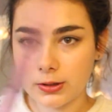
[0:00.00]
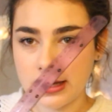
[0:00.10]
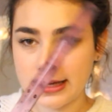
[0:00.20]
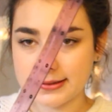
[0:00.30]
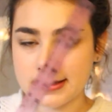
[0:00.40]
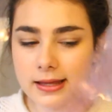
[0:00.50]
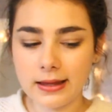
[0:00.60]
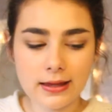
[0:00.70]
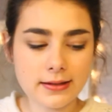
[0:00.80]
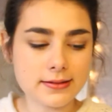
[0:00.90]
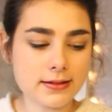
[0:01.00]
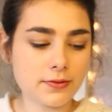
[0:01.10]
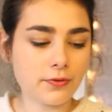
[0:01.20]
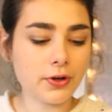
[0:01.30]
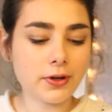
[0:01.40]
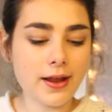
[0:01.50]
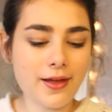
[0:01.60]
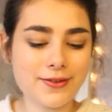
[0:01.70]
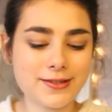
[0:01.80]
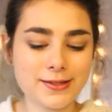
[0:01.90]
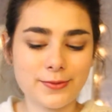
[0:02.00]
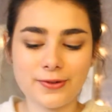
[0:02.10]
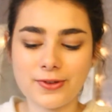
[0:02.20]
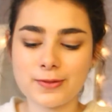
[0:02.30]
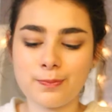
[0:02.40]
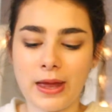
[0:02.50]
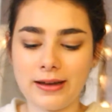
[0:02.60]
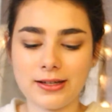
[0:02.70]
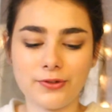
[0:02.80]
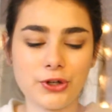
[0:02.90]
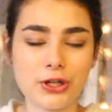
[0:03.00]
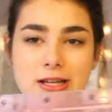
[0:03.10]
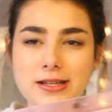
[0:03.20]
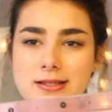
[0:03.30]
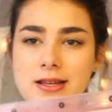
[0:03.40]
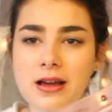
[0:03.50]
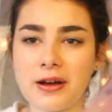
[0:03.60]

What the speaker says: Next thing is this ruler. This is one of those bendy rulers.